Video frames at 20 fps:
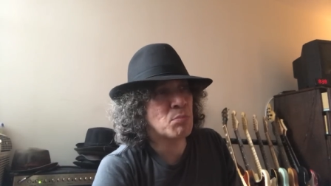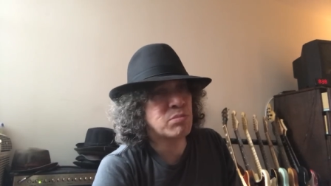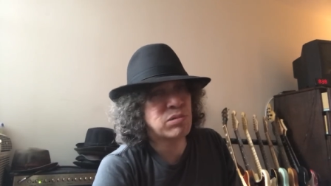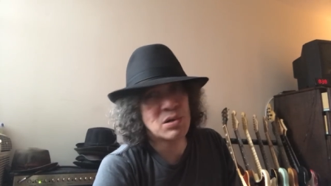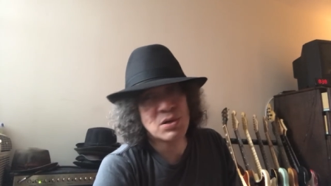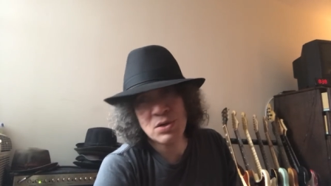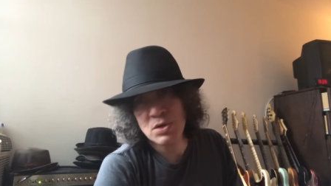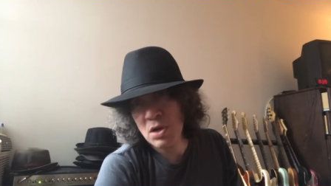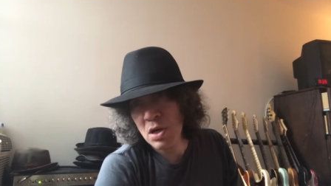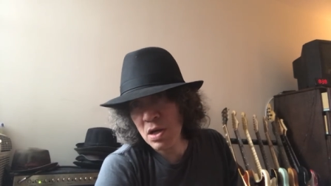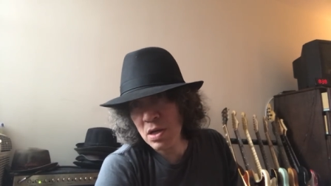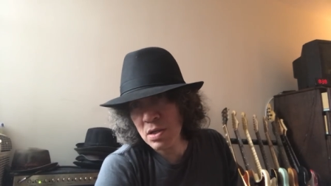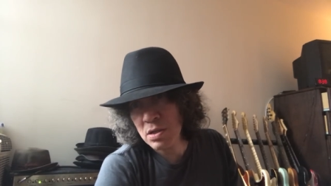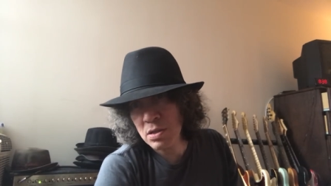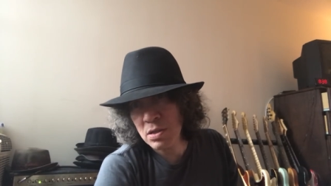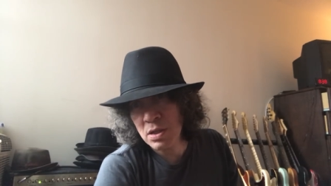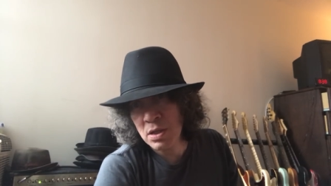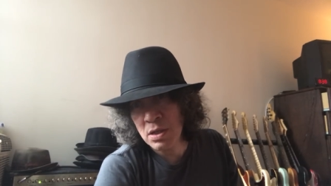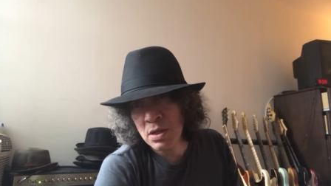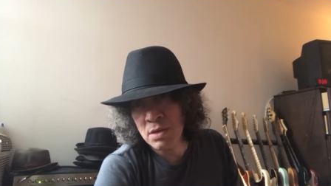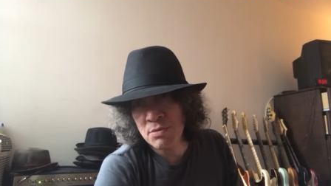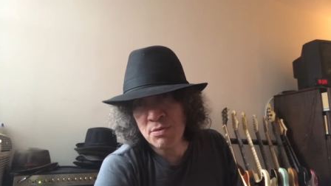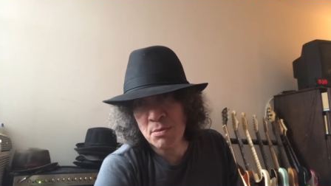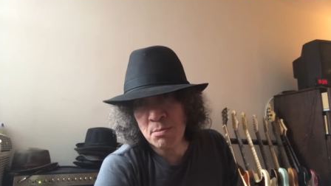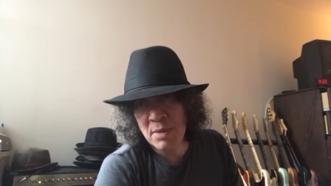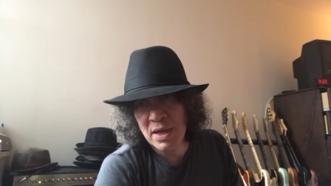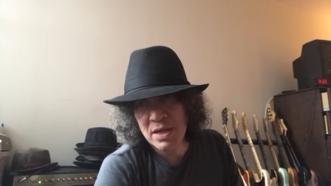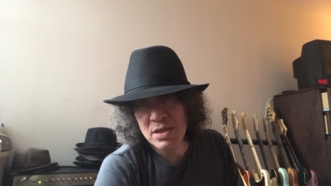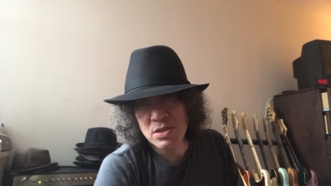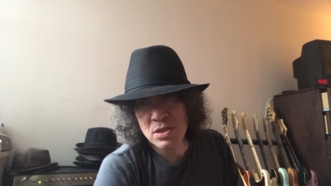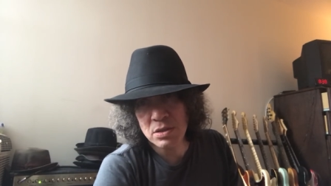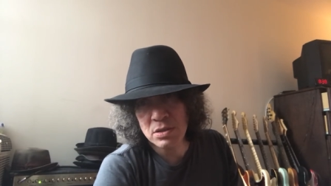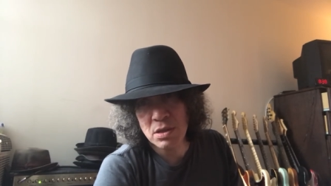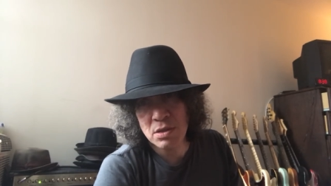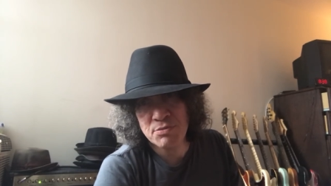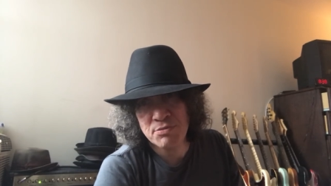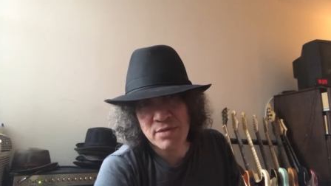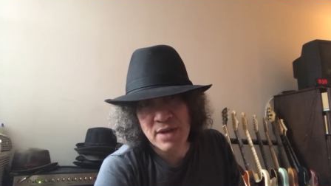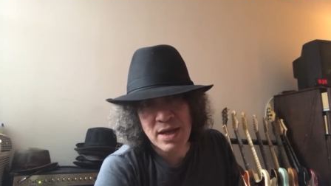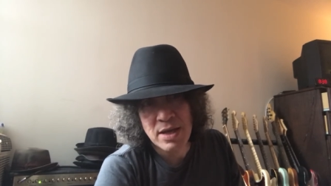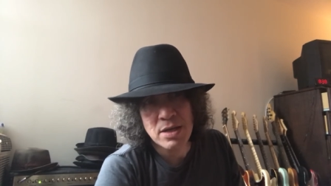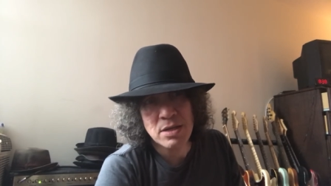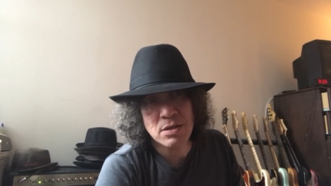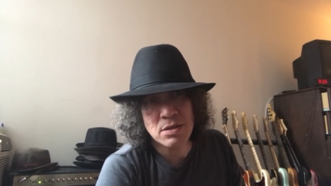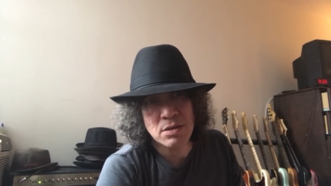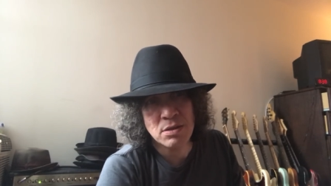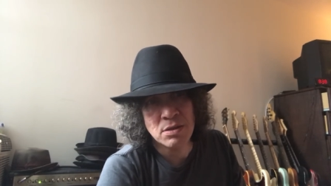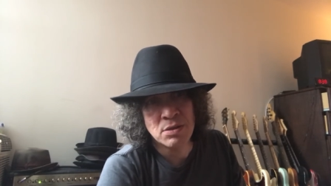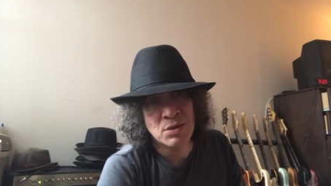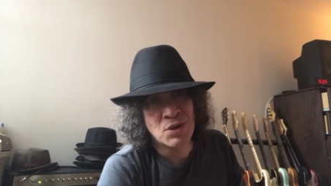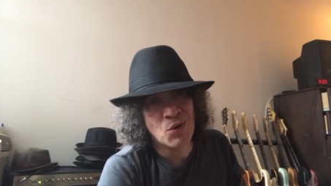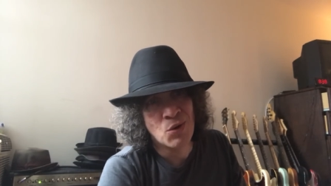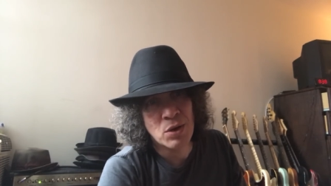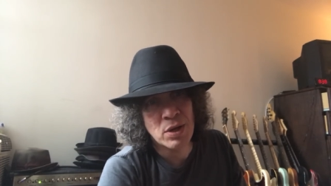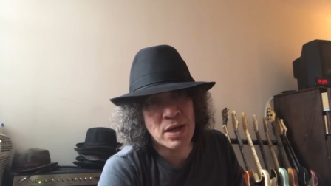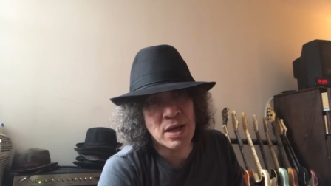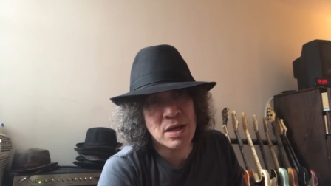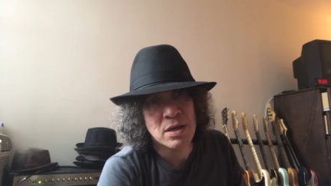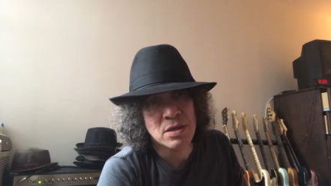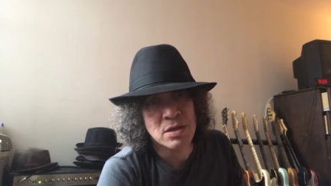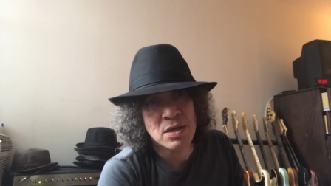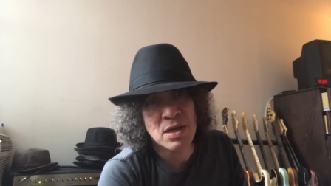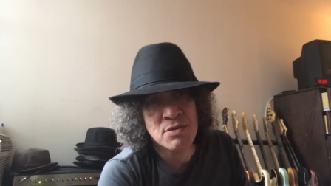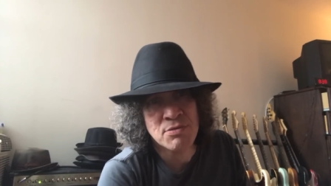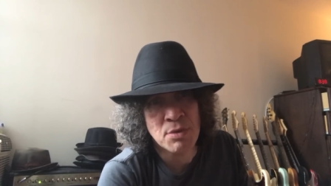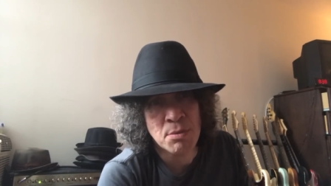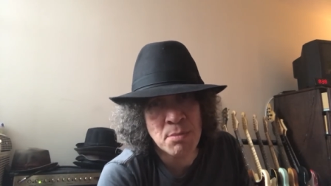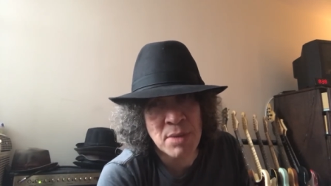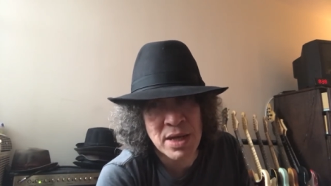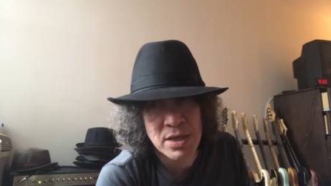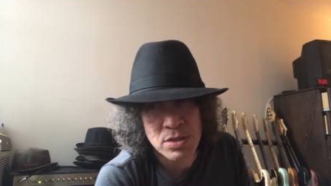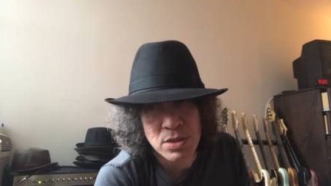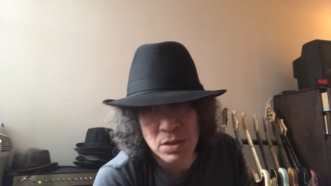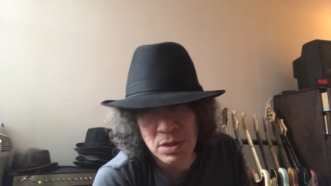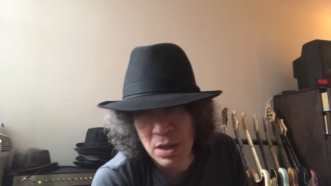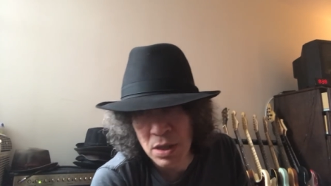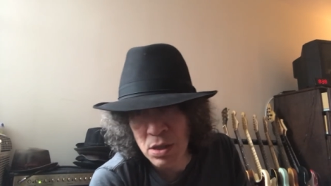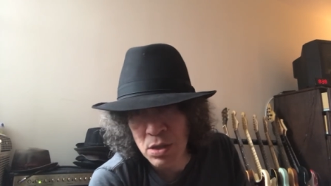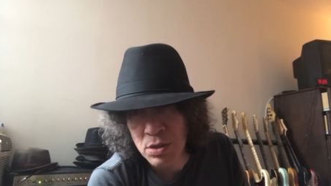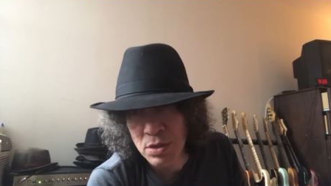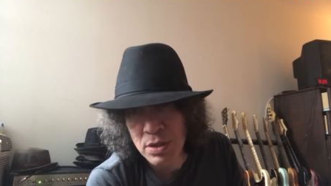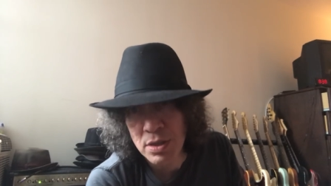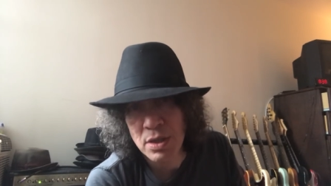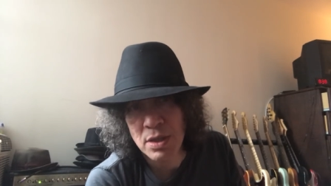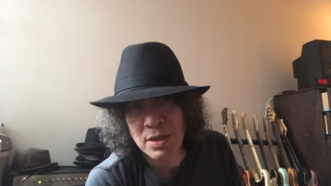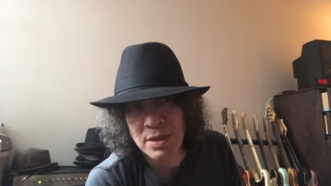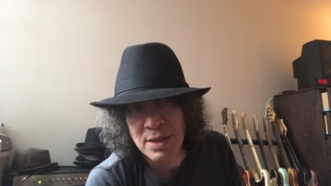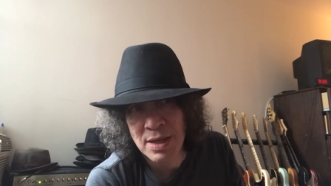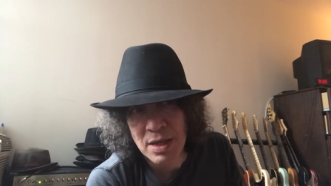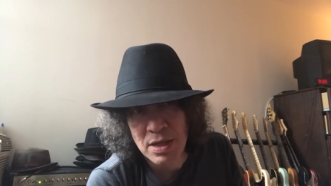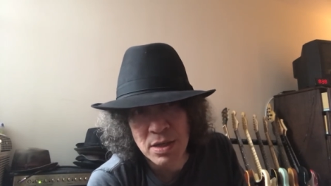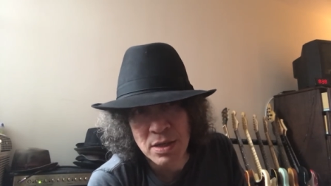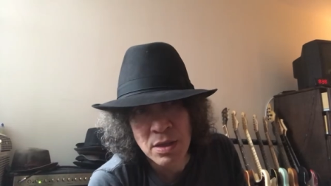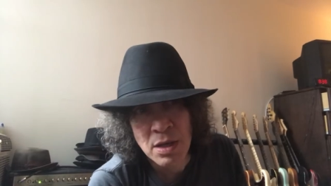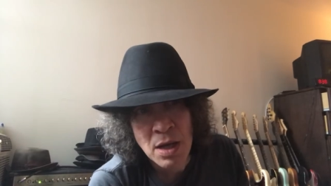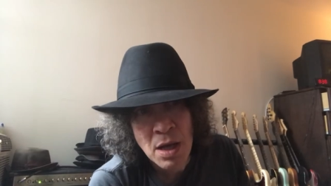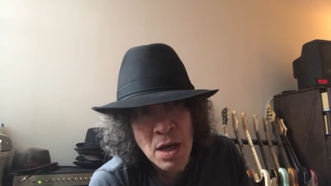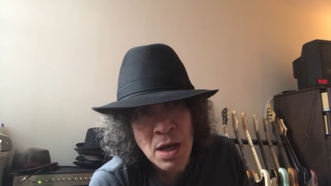put it on. If it makes you look fat, don't get it. If it makes you look good, get it.